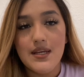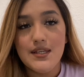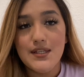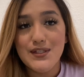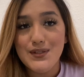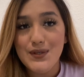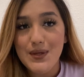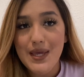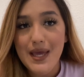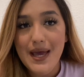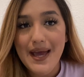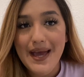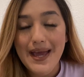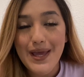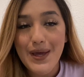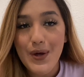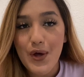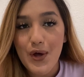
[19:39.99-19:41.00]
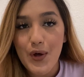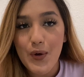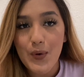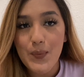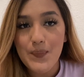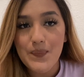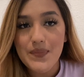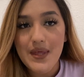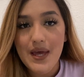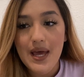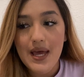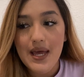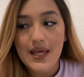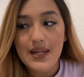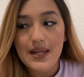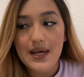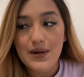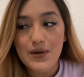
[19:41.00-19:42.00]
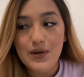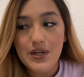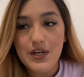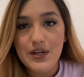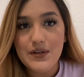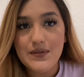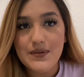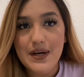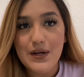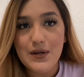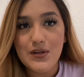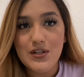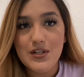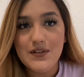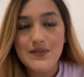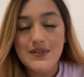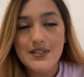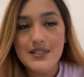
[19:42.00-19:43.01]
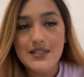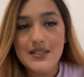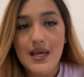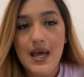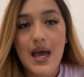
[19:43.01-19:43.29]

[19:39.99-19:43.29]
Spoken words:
So yeah, I hope that, I don't know if this